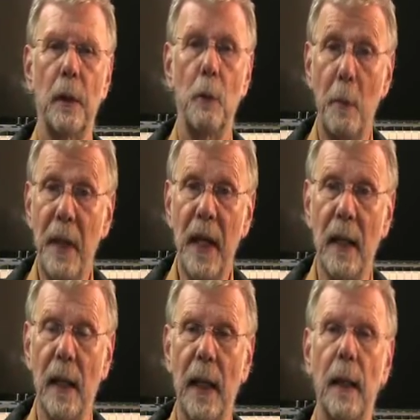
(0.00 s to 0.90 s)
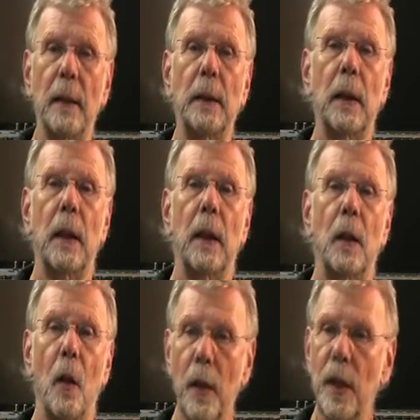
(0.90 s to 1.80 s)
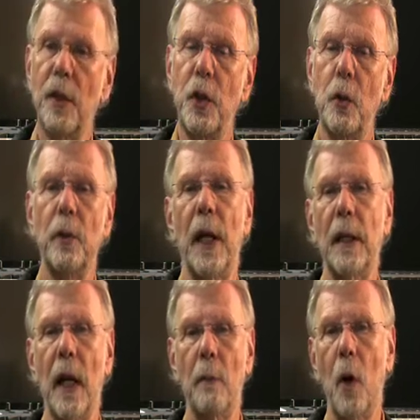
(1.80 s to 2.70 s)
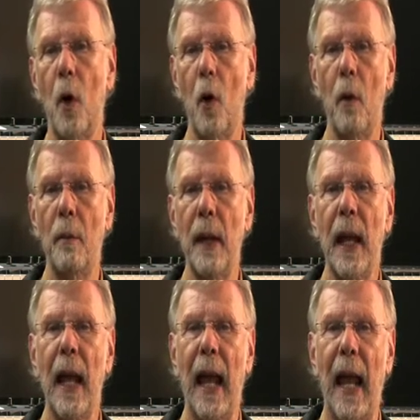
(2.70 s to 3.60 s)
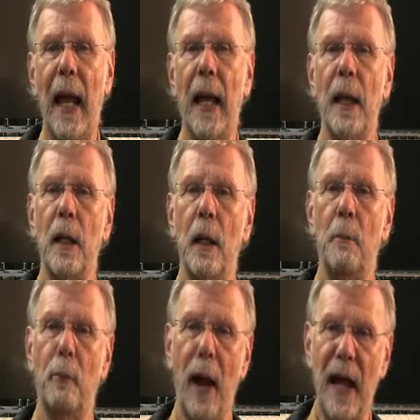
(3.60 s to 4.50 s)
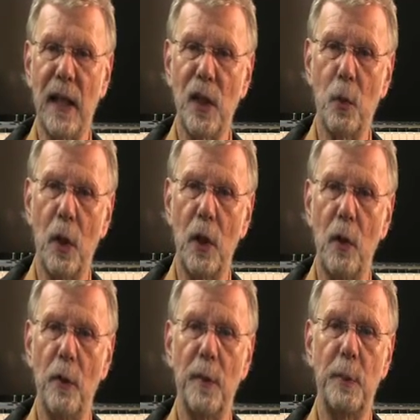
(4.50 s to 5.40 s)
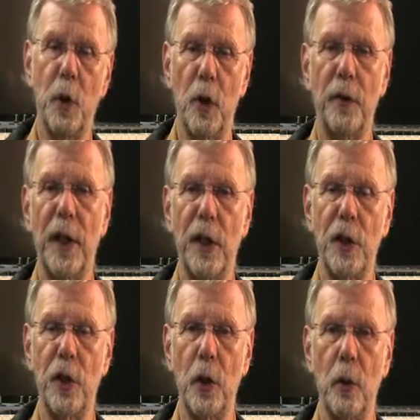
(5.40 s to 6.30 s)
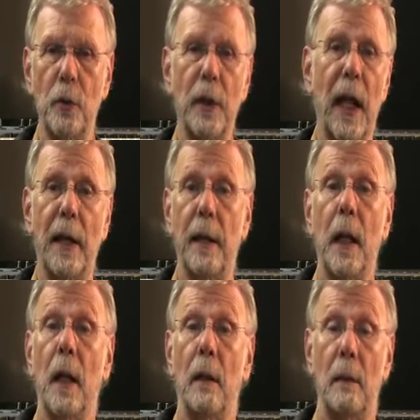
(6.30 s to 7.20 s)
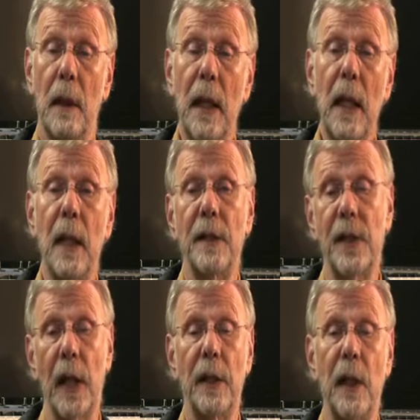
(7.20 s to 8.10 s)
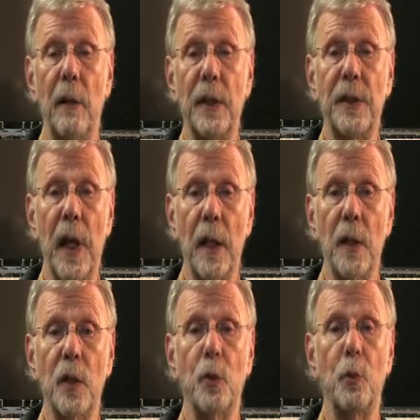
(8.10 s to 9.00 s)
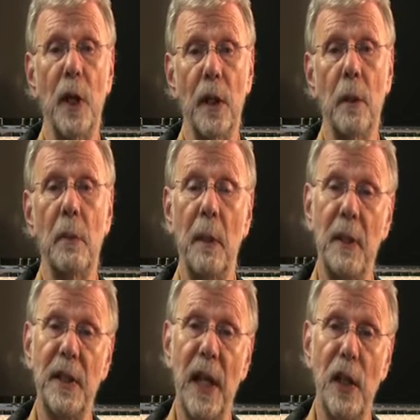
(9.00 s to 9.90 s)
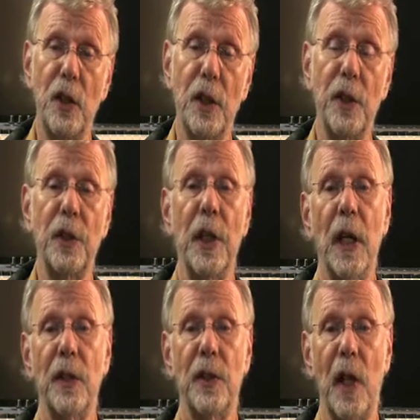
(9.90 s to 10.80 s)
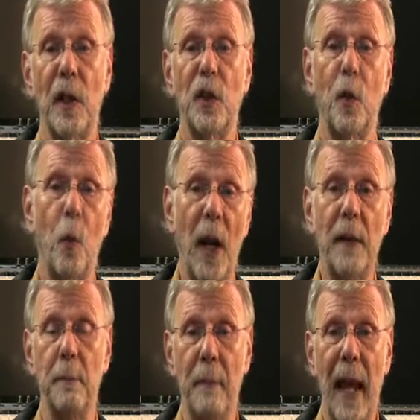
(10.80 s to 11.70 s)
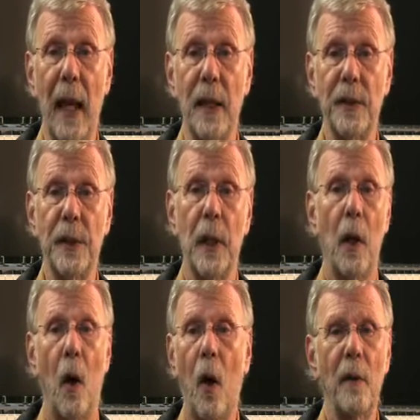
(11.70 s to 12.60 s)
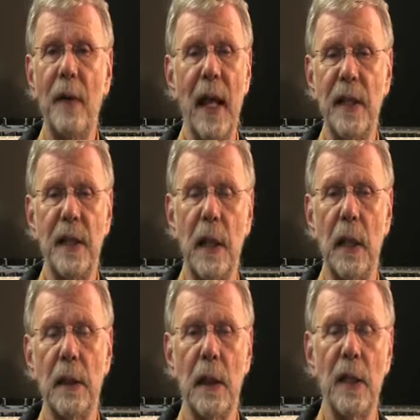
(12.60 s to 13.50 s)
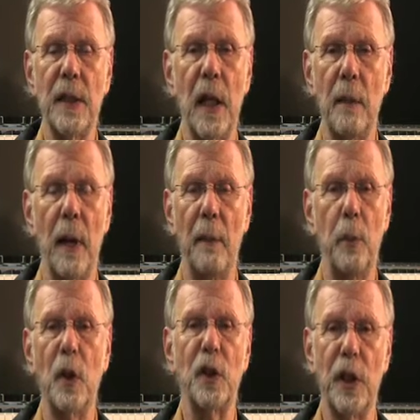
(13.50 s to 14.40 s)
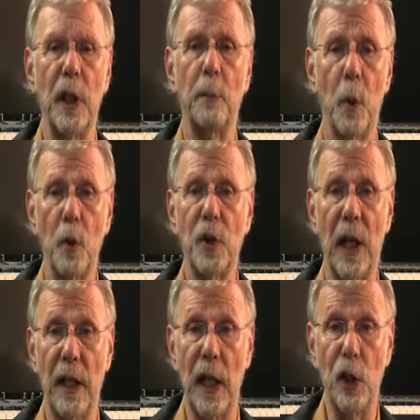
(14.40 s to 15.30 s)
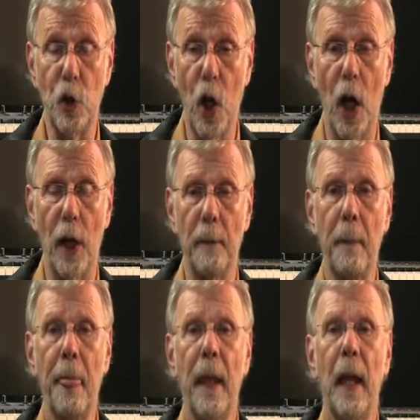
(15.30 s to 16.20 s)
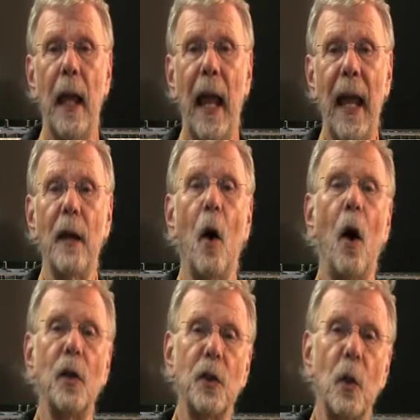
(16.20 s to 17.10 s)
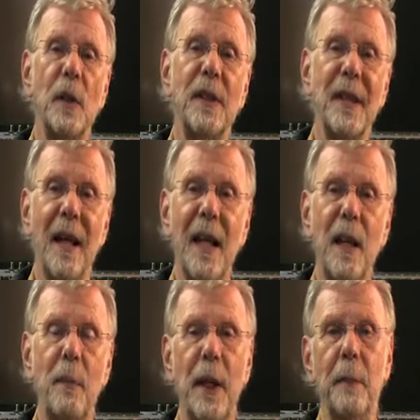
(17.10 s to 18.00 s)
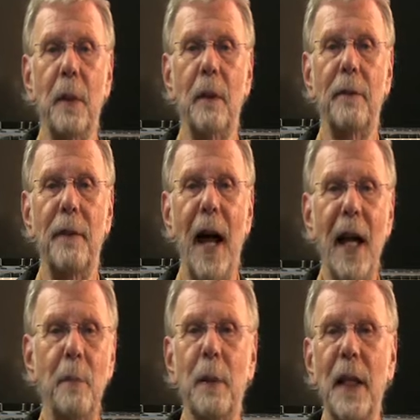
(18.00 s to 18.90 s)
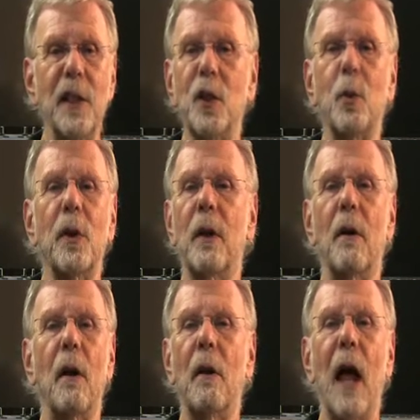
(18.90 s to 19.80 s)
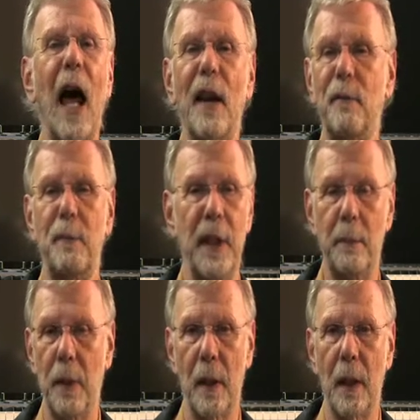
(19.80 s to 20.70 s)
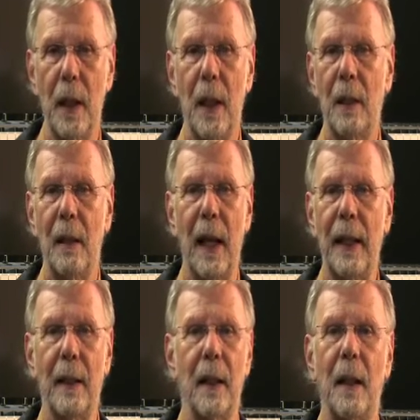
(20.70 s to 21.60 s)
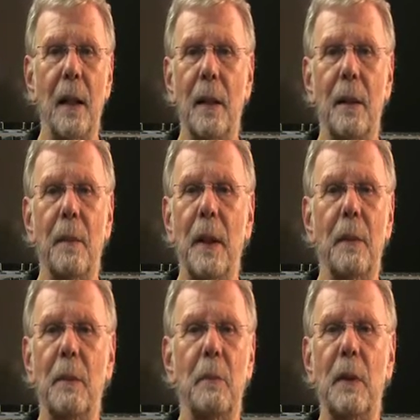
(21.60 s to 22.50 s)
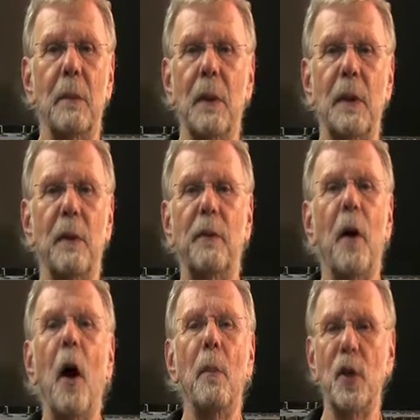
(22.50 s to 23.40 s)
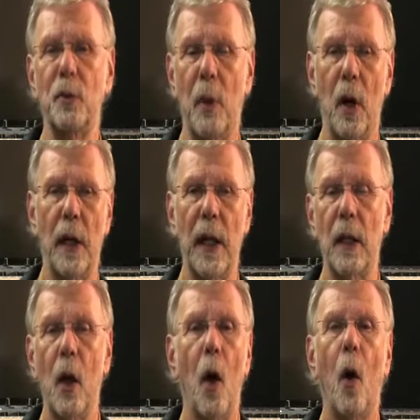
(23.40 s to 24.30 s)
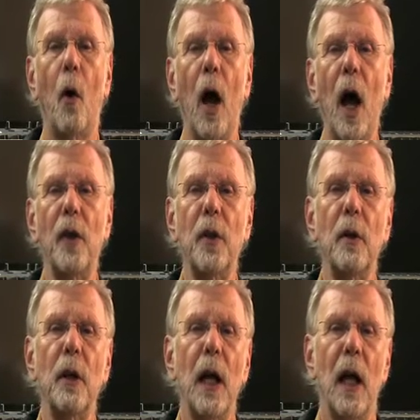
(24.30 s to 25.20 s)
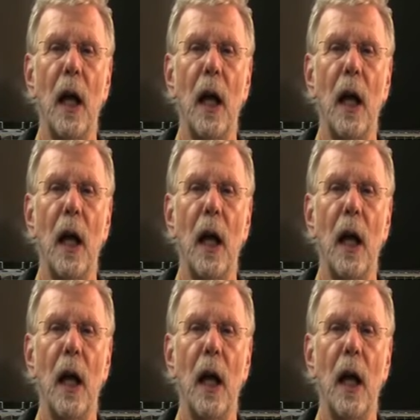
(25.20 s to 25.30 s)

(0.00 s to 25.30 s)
repeatedly. Go to the zoo, then come home and practice what you've observed at the zoo, like leading and secondary centers, rhythm, limitations, centers of weight and balance. All of that is listed in my books, the Approach Technique Chart. And also in studying people, find places where there are a lot of people, like the farmer's market or other